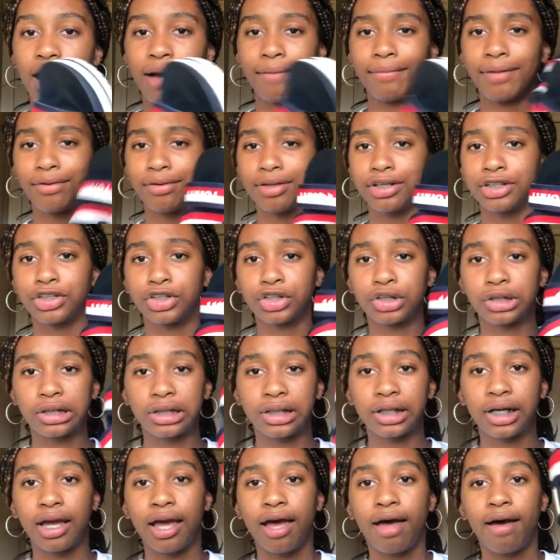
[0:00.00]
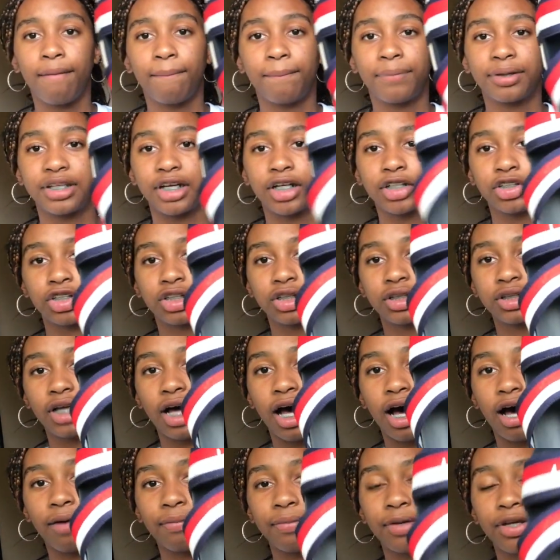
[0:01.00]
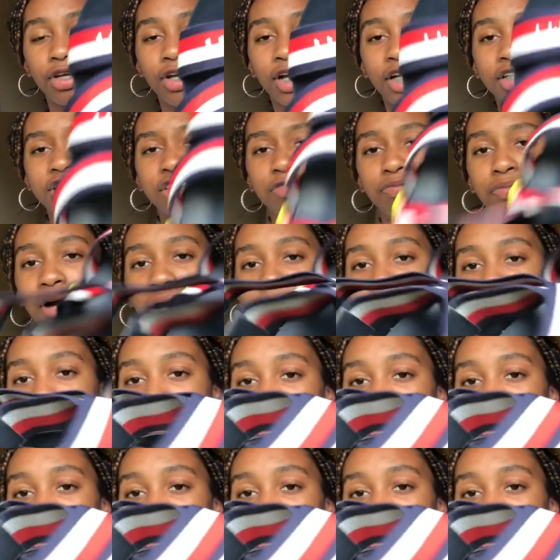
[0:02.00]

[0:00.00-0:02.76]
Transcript: I'm not really sure, but they're just Tommy. You guys have probably